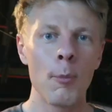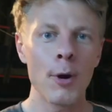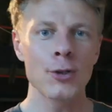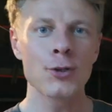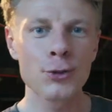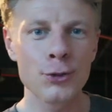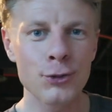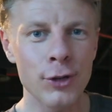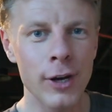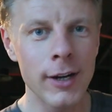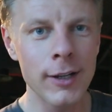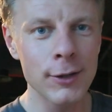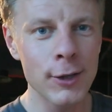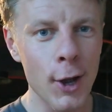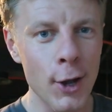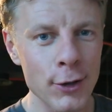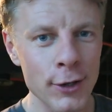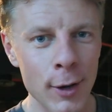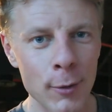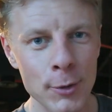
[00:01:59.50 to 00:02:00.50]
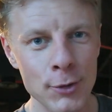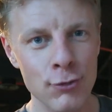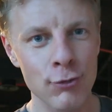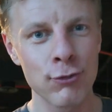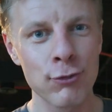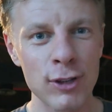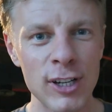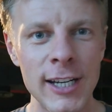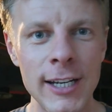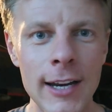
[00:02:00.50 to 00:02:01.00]
Module training done, that was
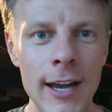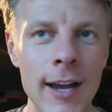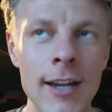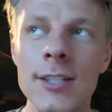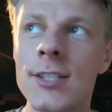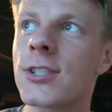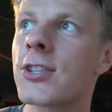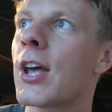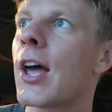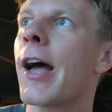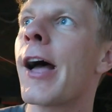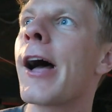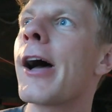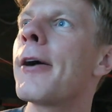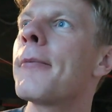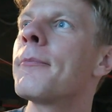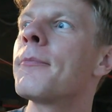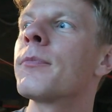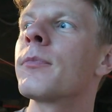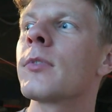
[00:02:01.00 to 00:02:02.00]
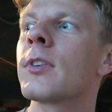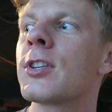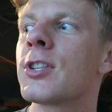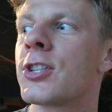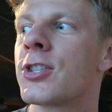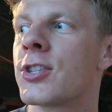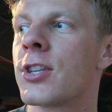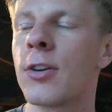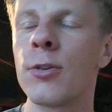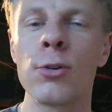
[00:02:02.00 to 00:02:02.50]
really nice. Um,
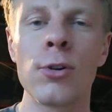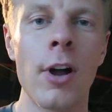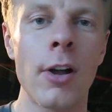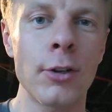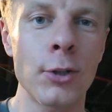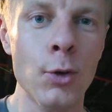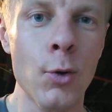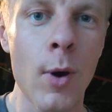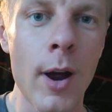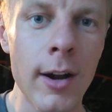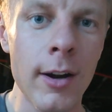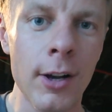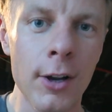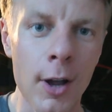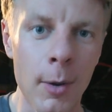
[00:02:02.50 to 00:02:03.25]
still got quite a